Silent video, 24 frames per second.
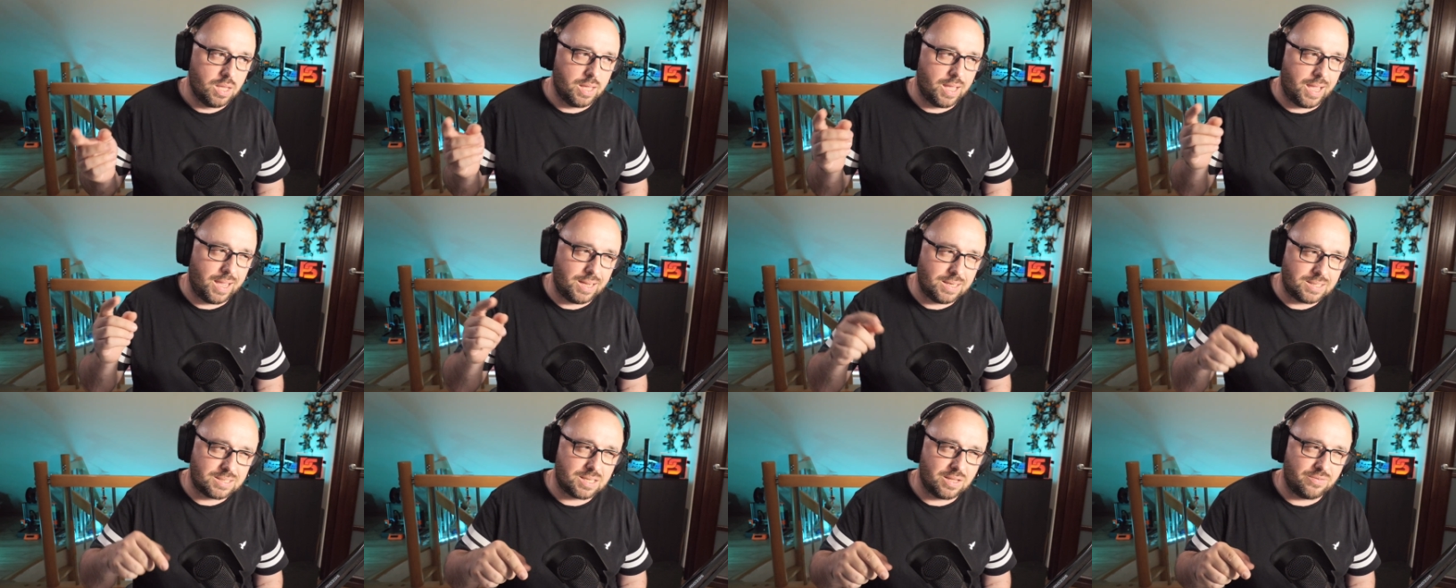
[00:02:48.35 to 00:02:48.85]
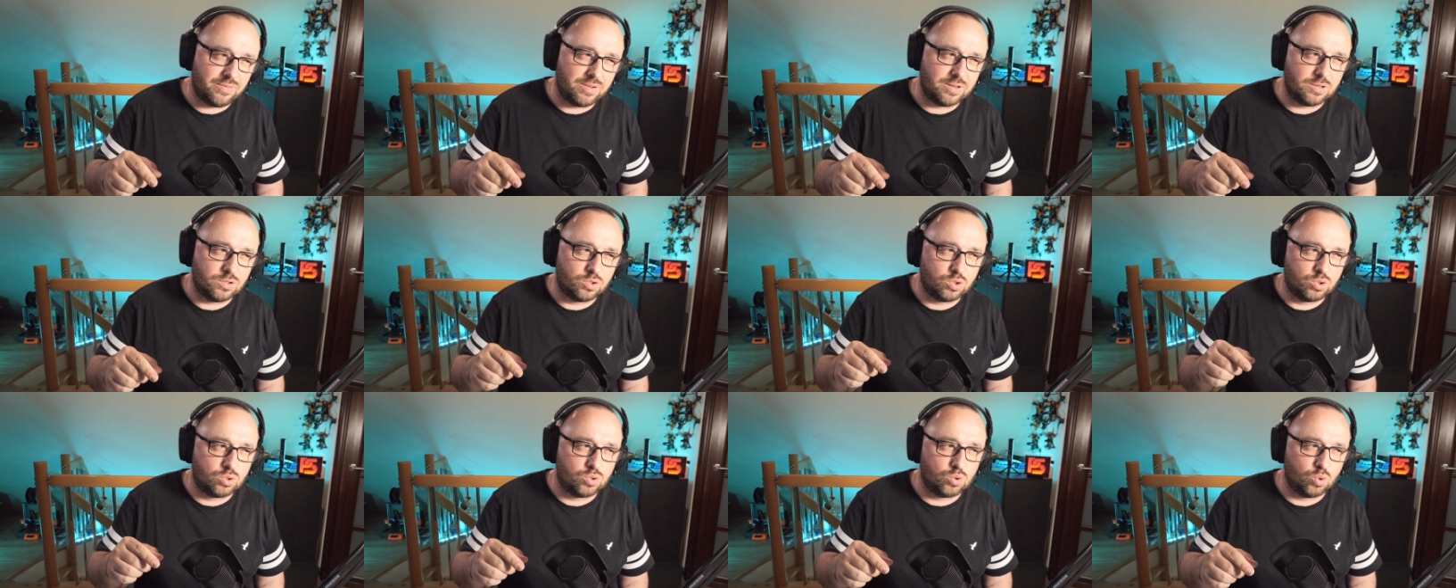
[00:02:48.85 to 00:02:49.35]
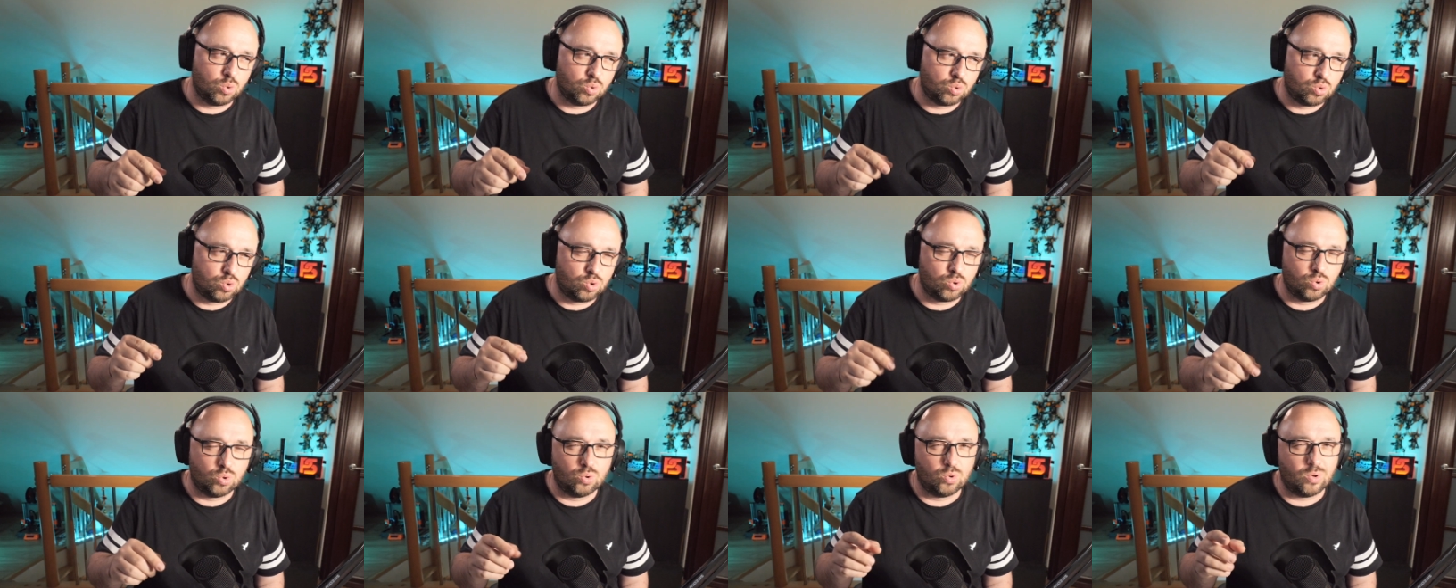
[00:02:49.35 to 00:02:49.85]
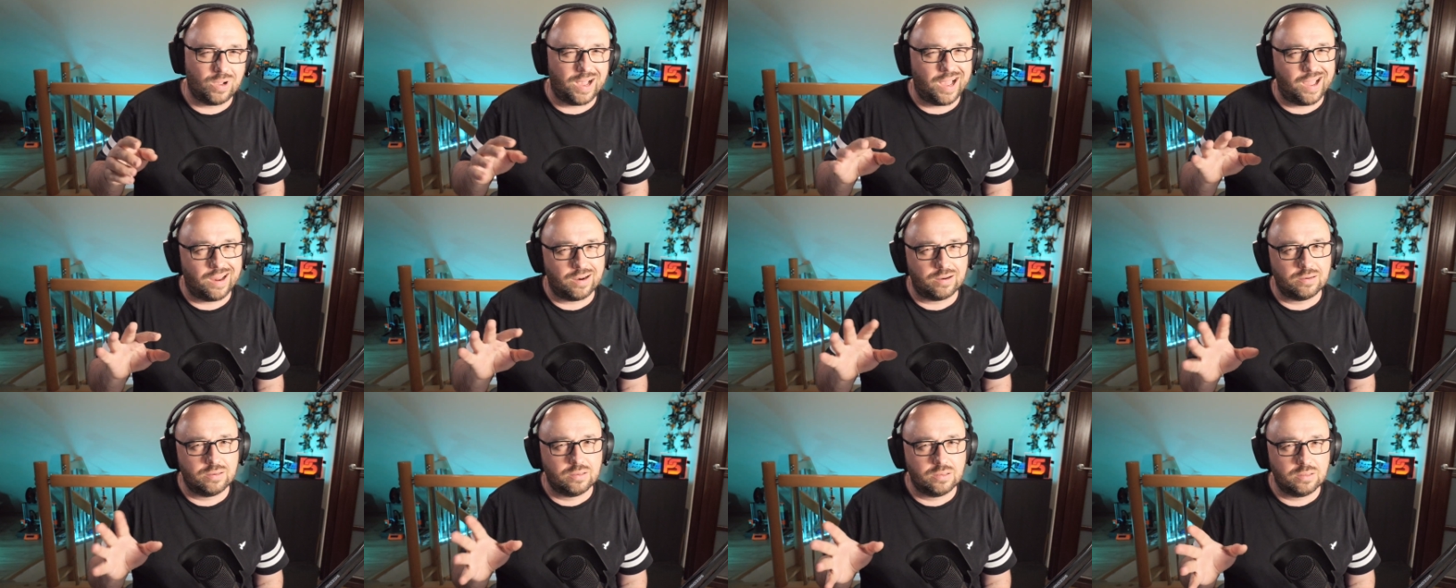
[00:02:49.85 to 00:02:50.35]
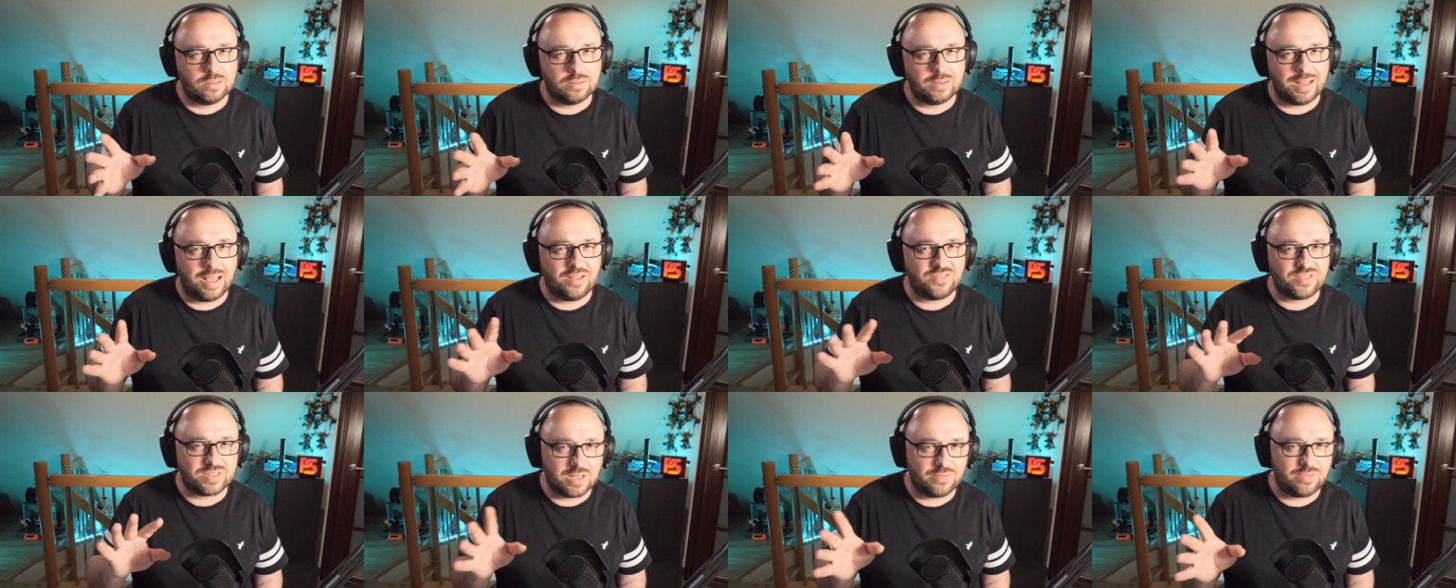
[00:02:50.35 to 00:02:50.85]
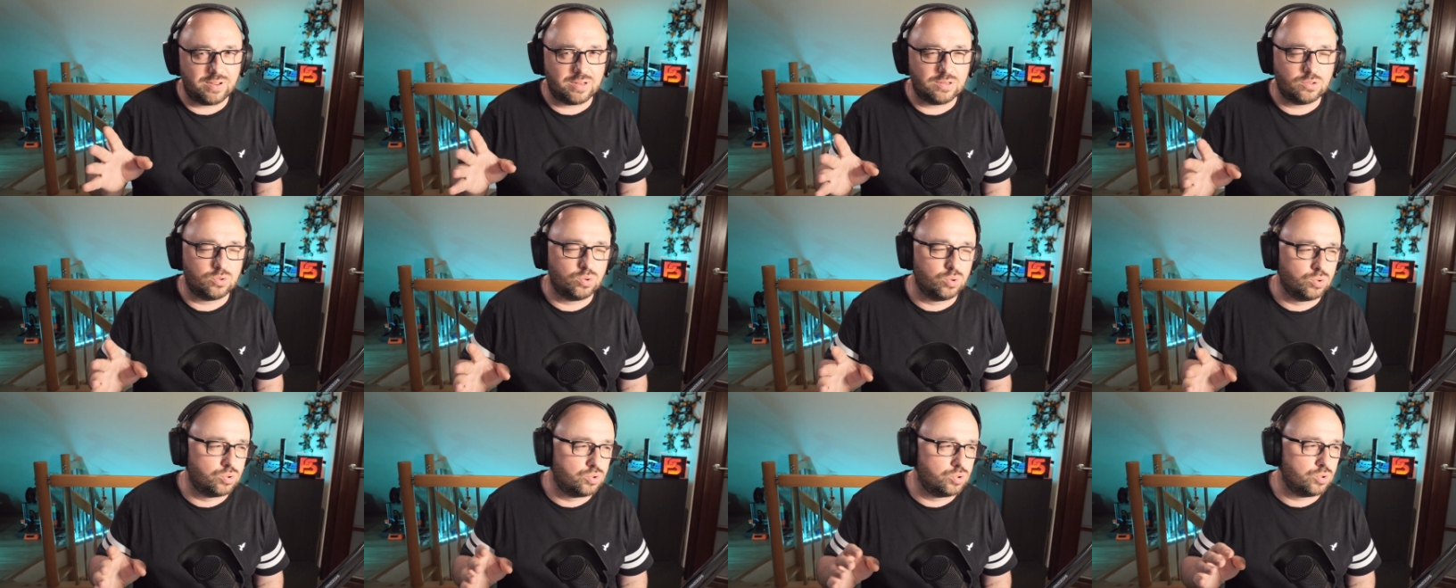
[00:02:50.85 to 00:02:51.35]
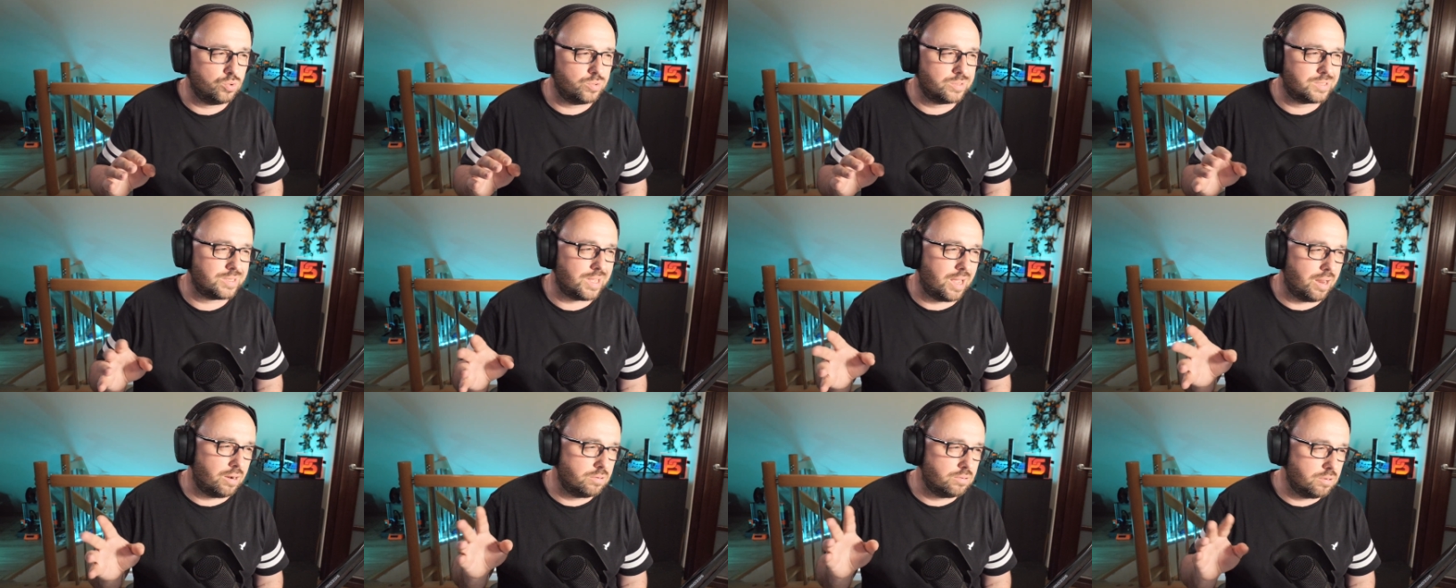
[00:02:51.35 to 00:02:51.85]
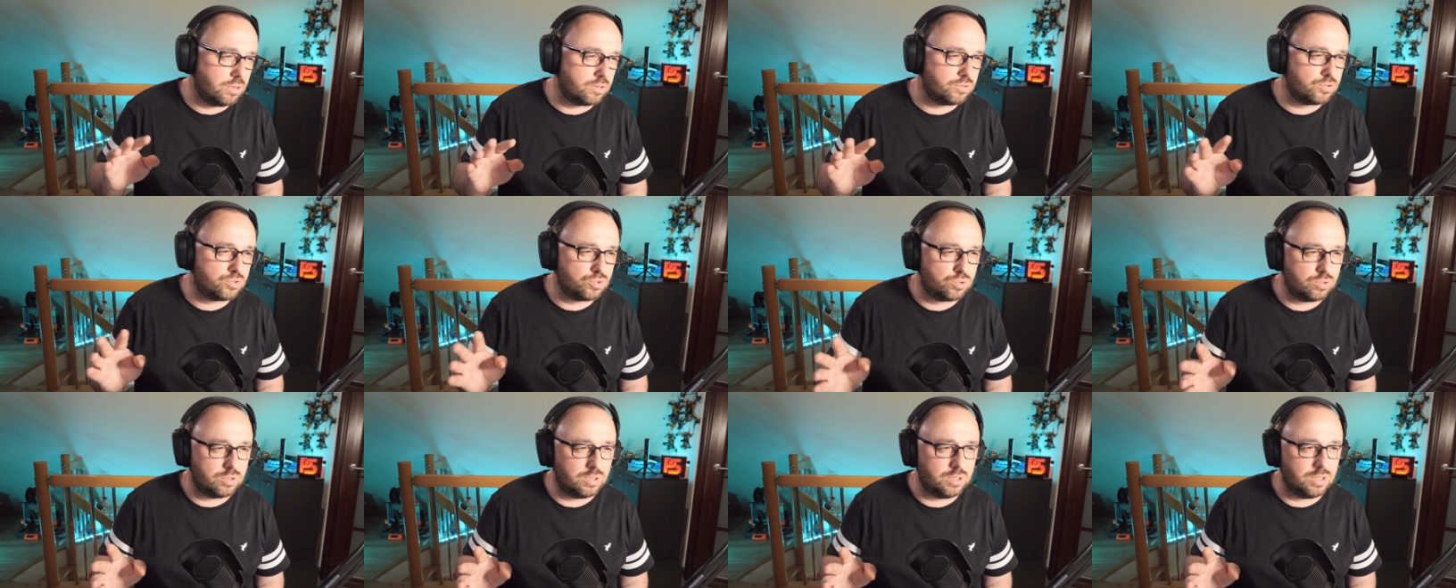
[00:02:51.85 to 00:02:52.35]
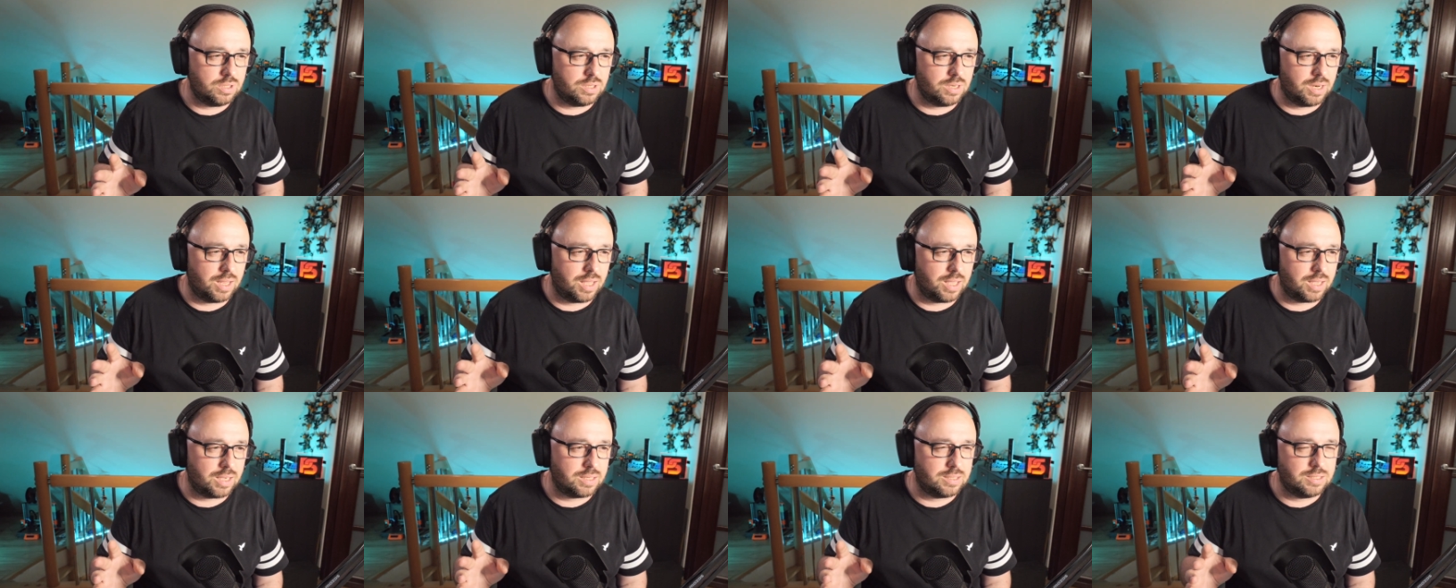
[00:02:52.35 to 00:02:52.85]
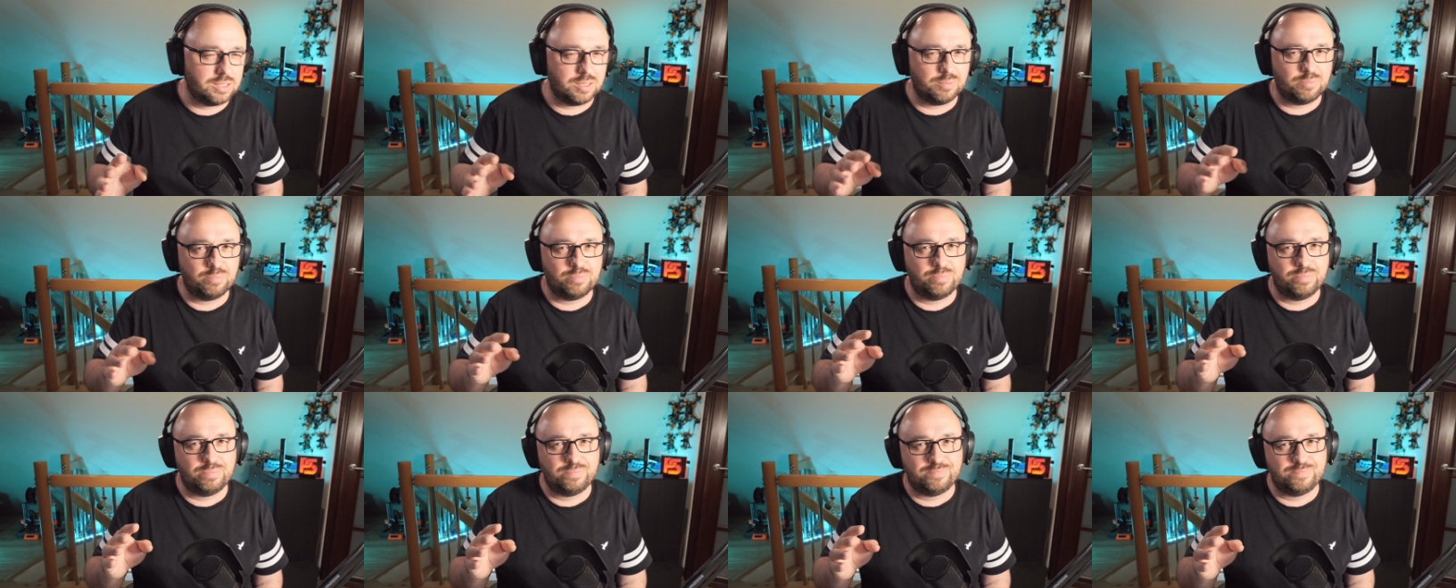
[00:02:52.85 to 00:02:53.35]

H722 are F722s are not really like the